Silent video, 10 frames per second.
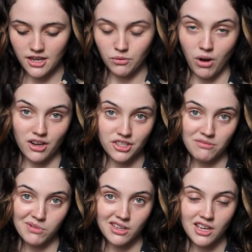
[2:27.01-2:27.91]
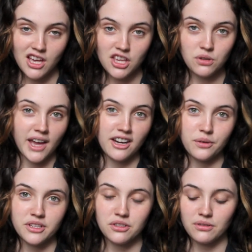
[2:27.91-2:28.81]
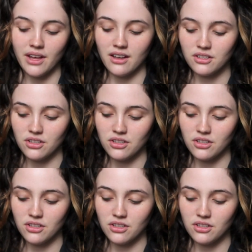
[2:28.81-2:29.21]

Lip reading: and wash it, but you can't always do that.